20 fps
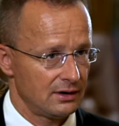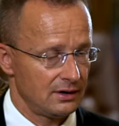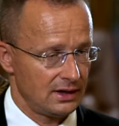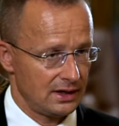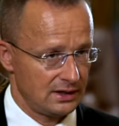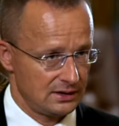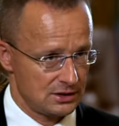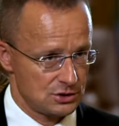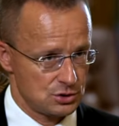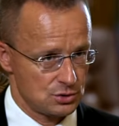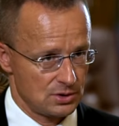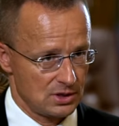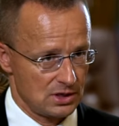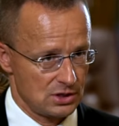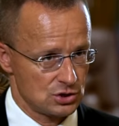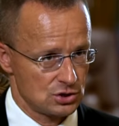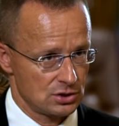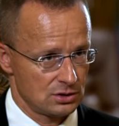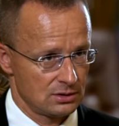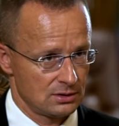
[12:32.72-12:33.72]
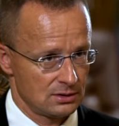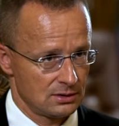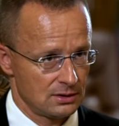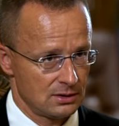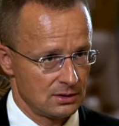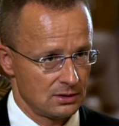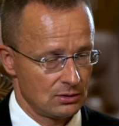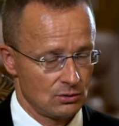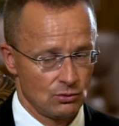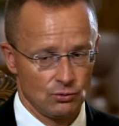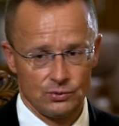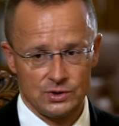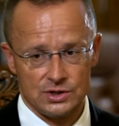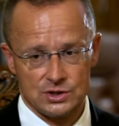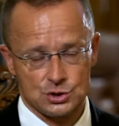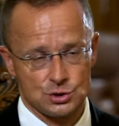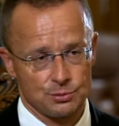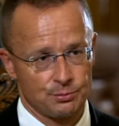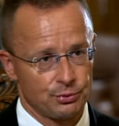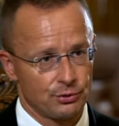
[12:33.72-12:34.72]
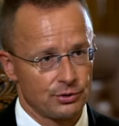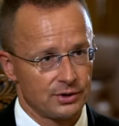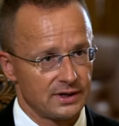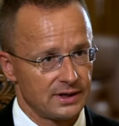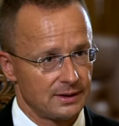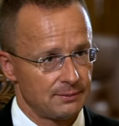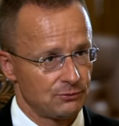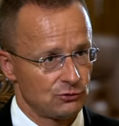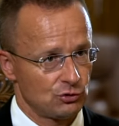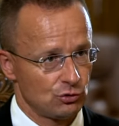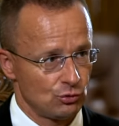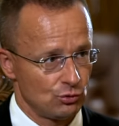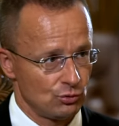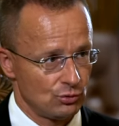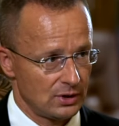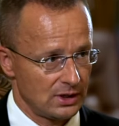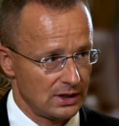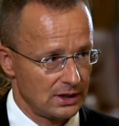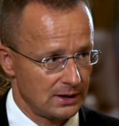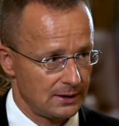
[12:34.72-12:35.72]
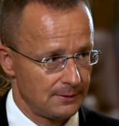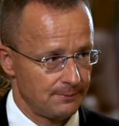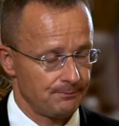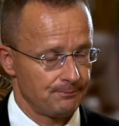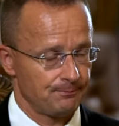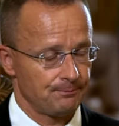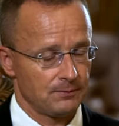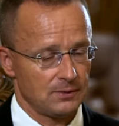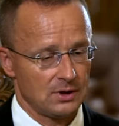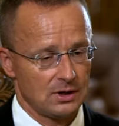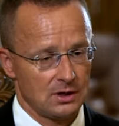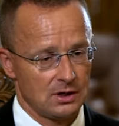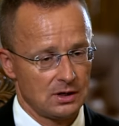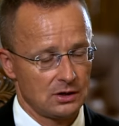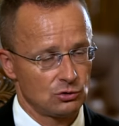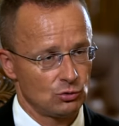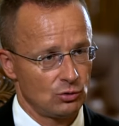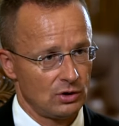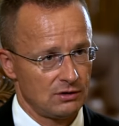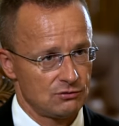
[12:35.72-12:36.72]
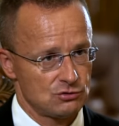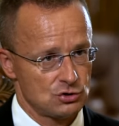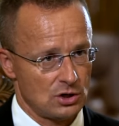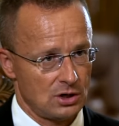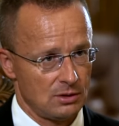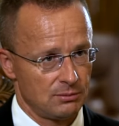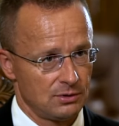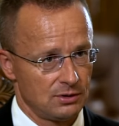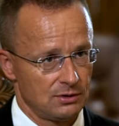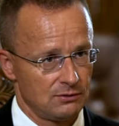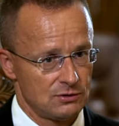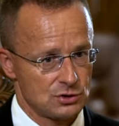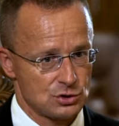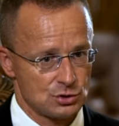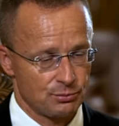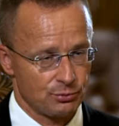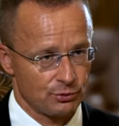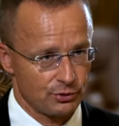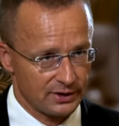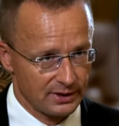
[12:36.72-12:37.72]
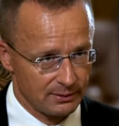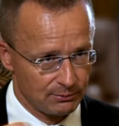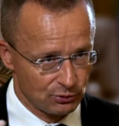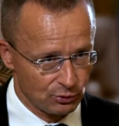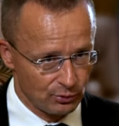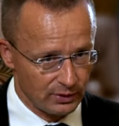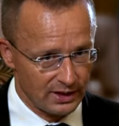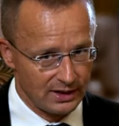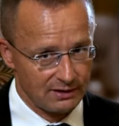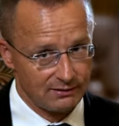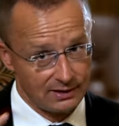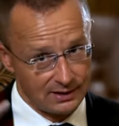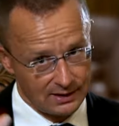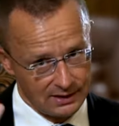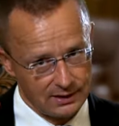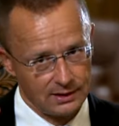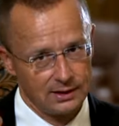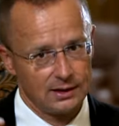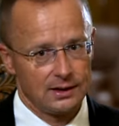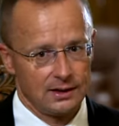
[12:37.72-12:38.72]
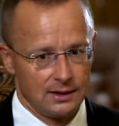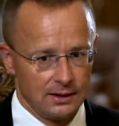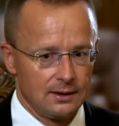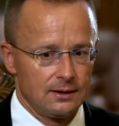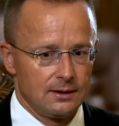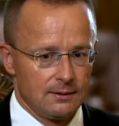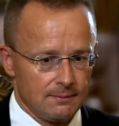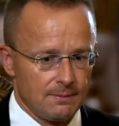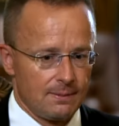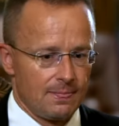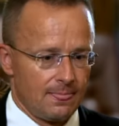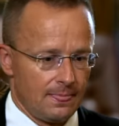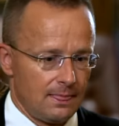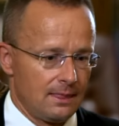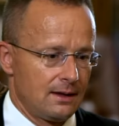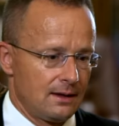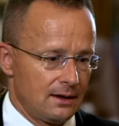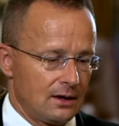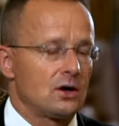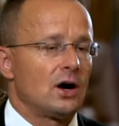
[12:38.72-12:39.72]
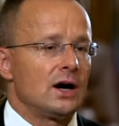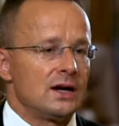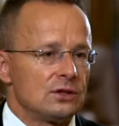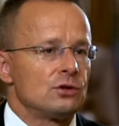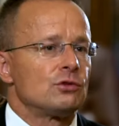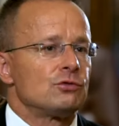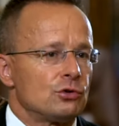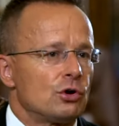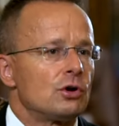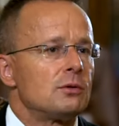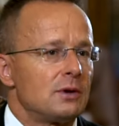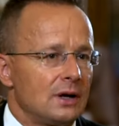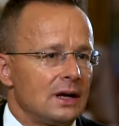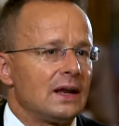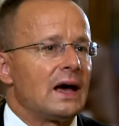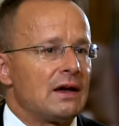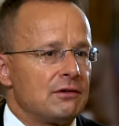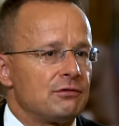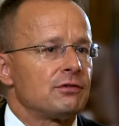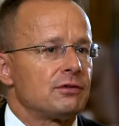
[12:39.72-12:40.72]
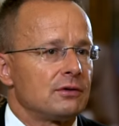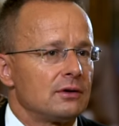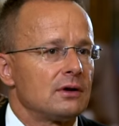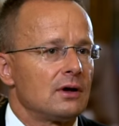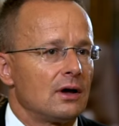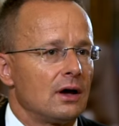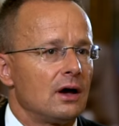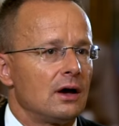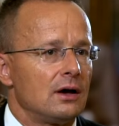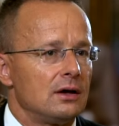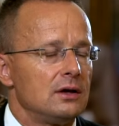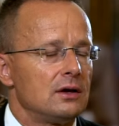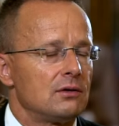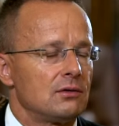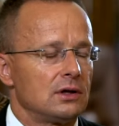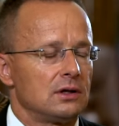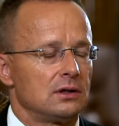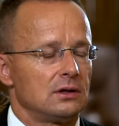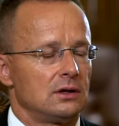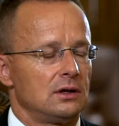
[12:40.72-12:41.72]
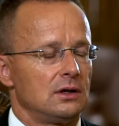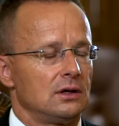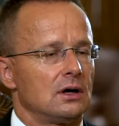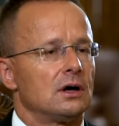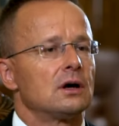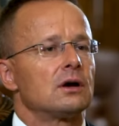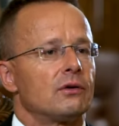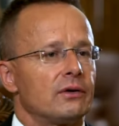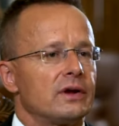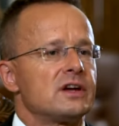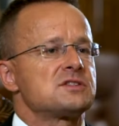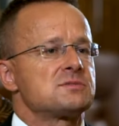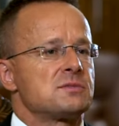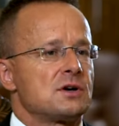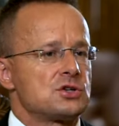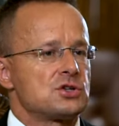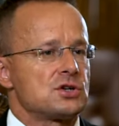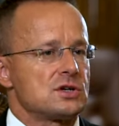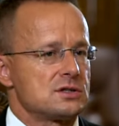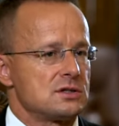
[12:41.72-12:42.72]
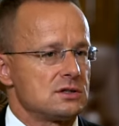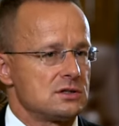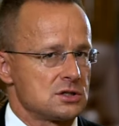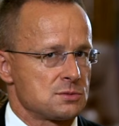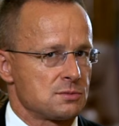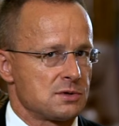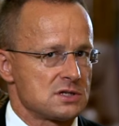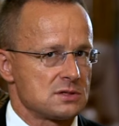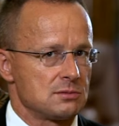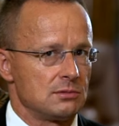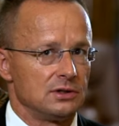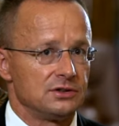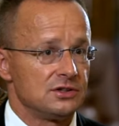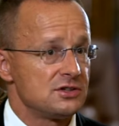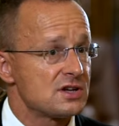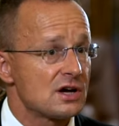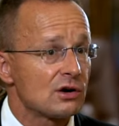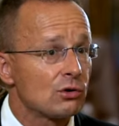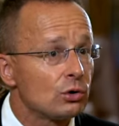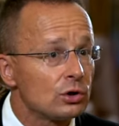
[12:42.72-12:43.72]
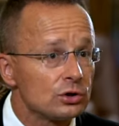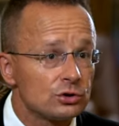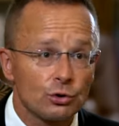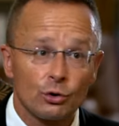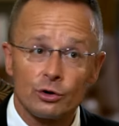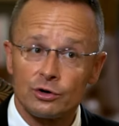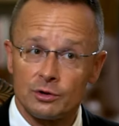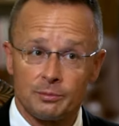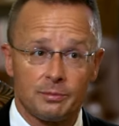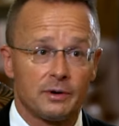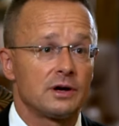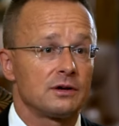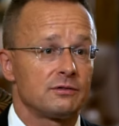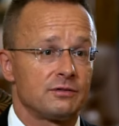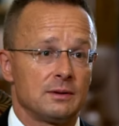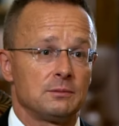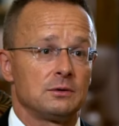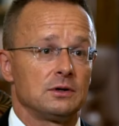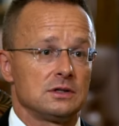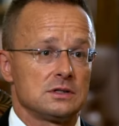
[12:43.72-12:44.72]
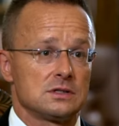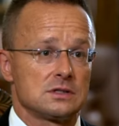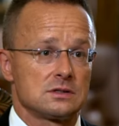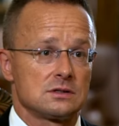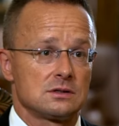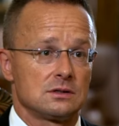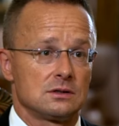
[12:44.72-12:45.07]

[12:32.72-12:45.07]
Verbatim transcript: and education. We support them to, um, uh, to have job. We support them to have a kind of normal life uh, here in, in Hungary as much as it is possible. These are all torn apart families.